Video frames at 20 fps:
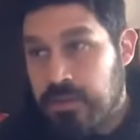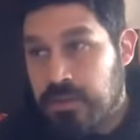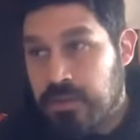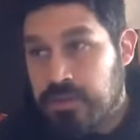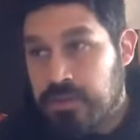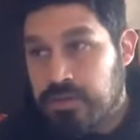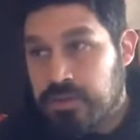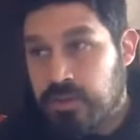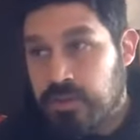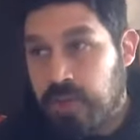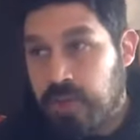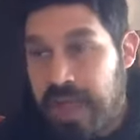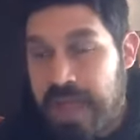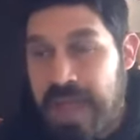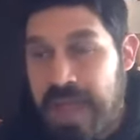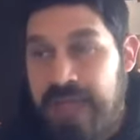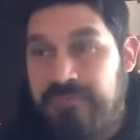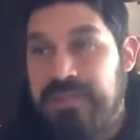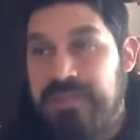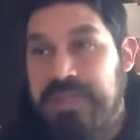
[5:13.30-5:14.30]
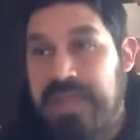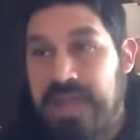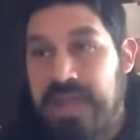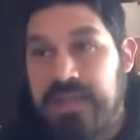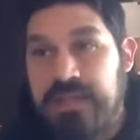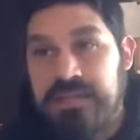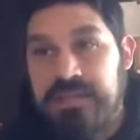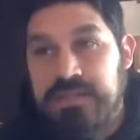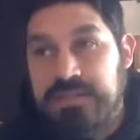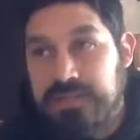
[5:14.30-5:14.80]
So having
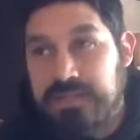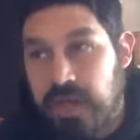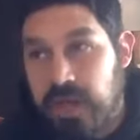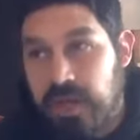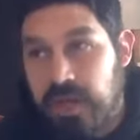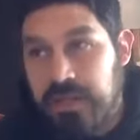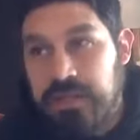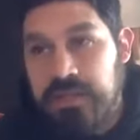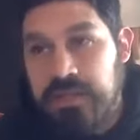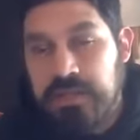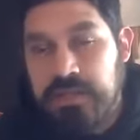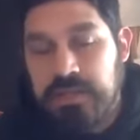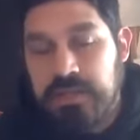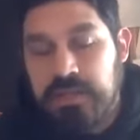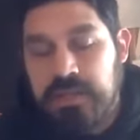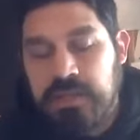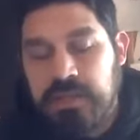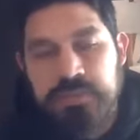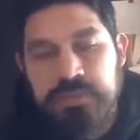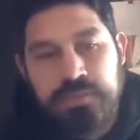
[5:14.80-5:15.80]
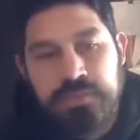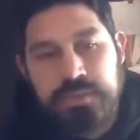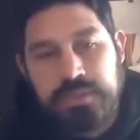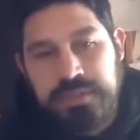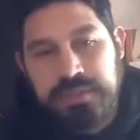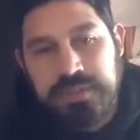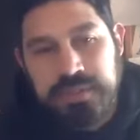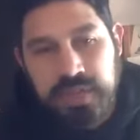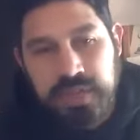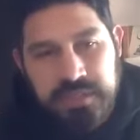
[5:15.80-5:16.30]
that done, it was
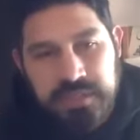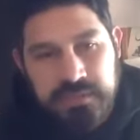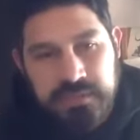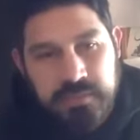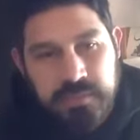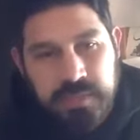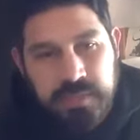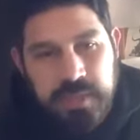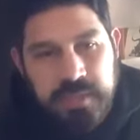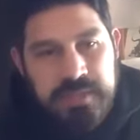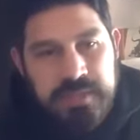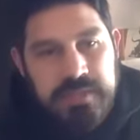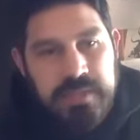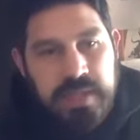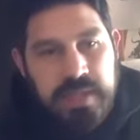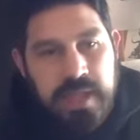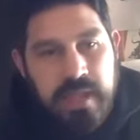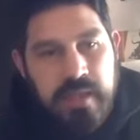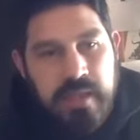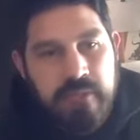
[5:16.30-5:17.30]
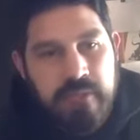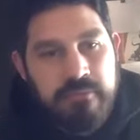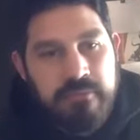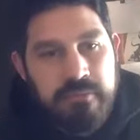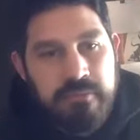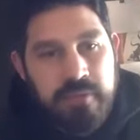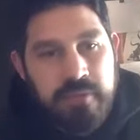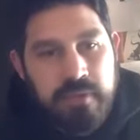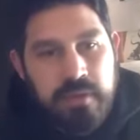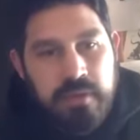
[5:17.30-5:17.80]
really nice for me. I didn't have
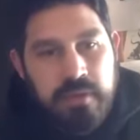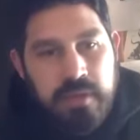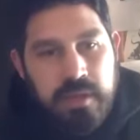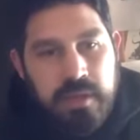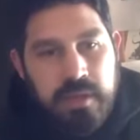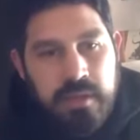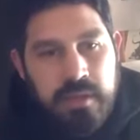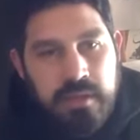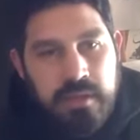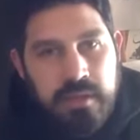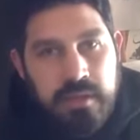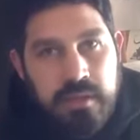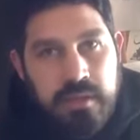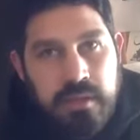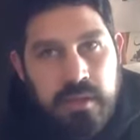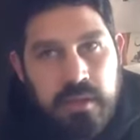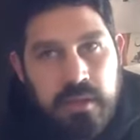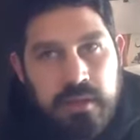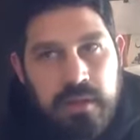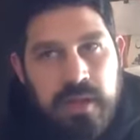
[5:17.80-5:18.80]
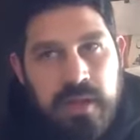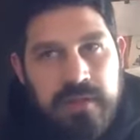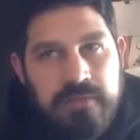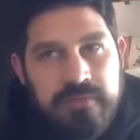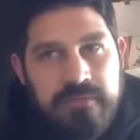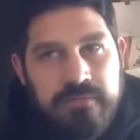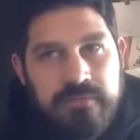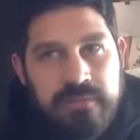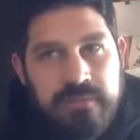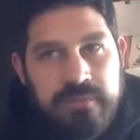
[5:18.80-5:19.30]
a lot
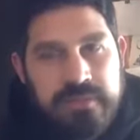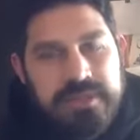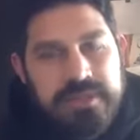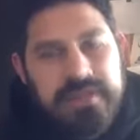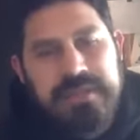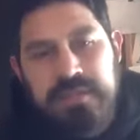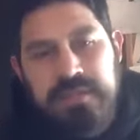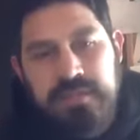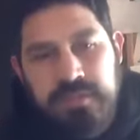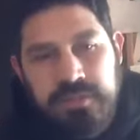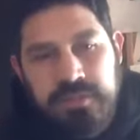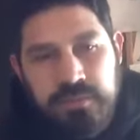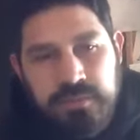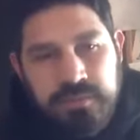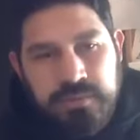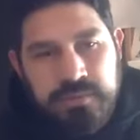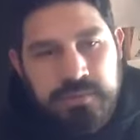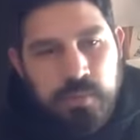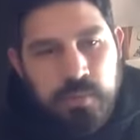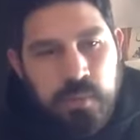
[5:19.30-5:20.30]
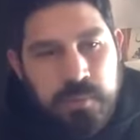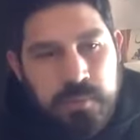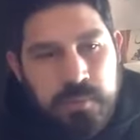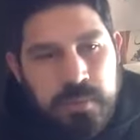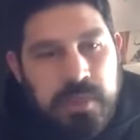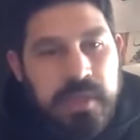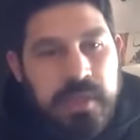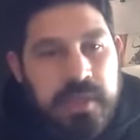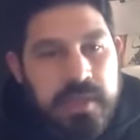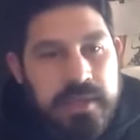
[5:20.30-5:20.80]
of thinking to do. It was more
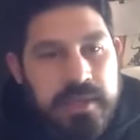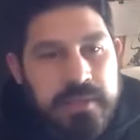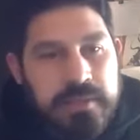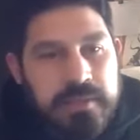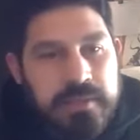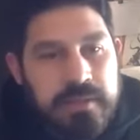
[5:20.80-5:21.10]
play.